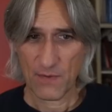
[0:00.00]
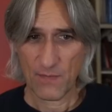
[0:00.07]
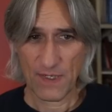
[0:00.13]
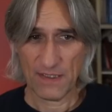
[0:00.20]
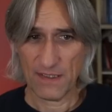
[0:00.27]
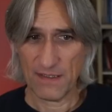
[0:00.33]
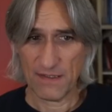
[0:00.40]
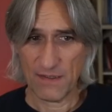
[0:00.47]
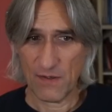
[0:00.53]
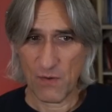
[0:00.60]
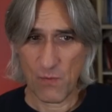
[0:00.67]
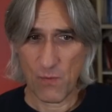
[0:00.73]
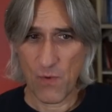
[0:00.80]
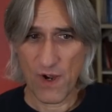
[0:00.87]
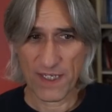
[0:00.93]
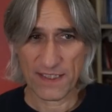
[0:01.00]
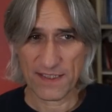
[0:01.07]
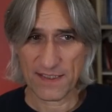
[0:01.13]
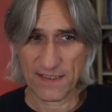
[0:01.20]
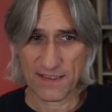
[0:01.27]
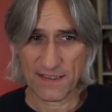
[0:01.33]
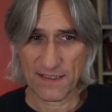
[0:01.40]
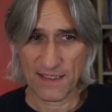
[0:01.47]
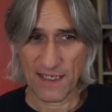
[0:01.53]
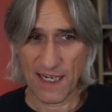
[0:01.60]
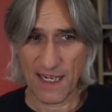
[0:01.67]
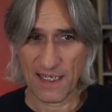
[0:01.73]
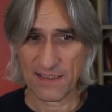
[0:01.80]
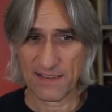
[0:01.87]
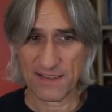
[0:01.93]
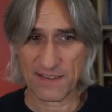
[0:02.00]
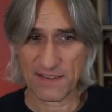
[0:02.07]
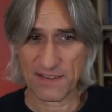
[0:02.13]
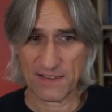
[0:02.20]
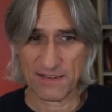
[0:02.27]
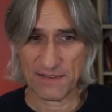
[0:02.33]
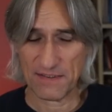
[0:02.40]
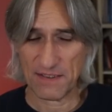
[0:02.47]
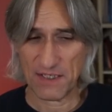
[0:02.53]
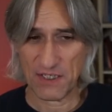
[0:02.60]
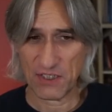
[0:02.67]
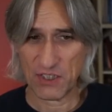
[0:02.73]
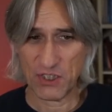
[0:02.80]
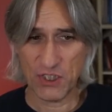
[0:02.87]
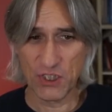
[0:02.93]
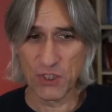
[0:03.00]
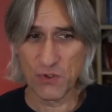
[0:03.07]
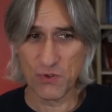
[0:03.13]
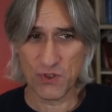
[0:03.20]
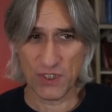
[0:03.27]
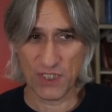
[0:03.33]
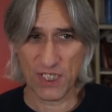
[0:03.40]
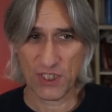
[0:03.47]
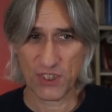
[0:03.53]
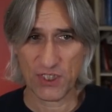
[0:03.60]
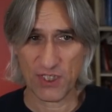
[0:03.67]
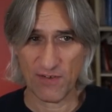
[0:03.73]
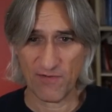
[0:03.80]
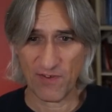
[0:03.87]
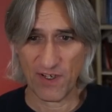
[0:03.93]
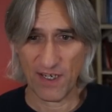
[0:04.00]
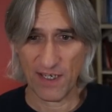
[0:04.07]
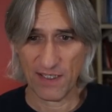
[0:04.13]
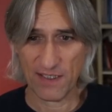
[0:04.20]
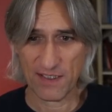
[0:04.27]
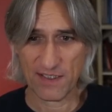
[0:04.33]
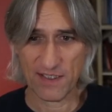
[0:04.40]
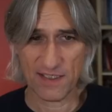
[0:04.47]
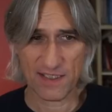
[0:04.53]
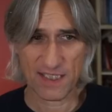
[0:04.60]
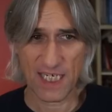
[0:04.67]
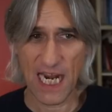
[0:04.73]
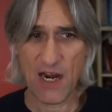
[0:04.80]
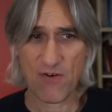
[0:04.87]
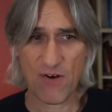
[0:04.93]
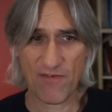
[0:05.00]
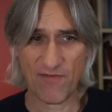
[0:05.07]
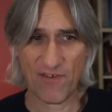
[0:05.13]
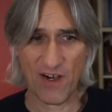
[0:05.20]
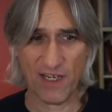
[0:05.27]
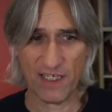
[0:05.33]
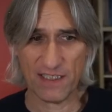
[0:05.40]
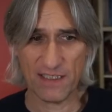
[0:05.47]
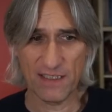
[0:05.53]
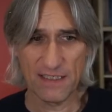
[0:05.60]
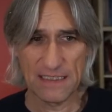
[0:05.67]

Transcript: Well, white has a huge initiative here. This is terrifying